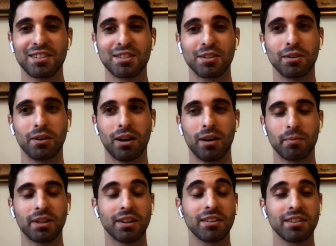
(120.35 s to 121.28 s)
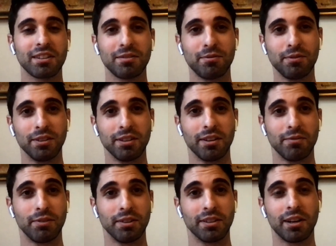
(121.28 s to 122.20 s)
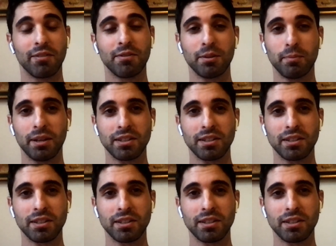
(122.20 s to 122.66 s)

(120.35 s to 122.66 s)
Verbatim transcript: So I'm currently in Philadelphia,